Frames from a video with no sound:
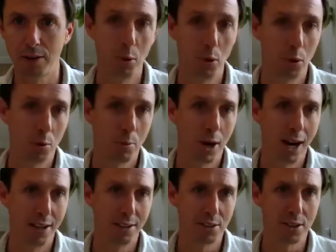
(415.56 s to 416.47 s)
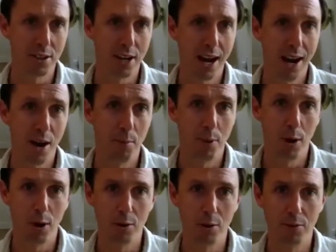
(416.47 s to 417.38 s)
Boulder Brands is
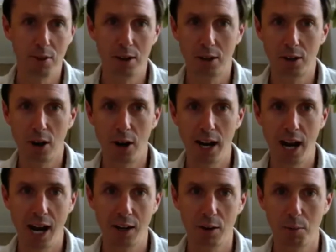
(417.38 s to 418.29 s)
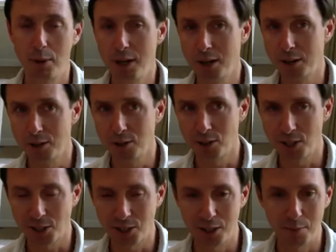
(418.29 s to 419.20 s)
now part of the ConAgra Pinnacle
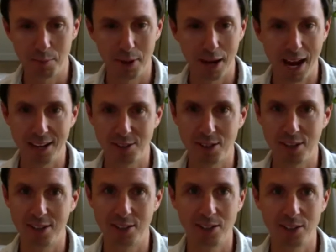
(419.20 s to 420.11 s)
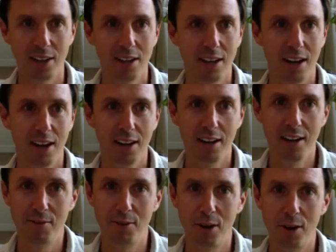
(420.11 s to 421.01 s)
system, as is
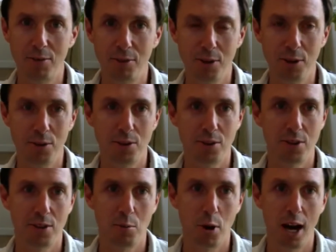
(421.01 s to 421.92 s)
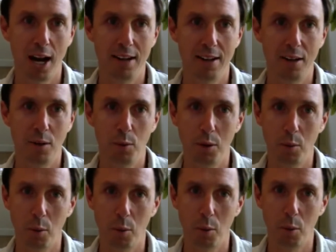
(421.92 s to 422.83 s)
Evol Foods, the brand that
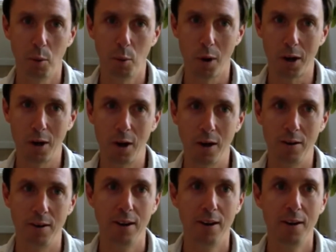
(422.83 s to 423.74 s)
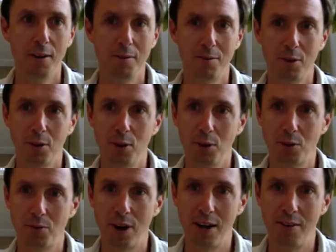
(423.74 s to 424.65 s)
we were working on for
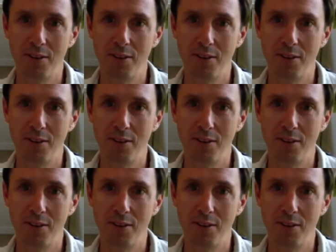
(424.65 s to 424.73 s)
those 5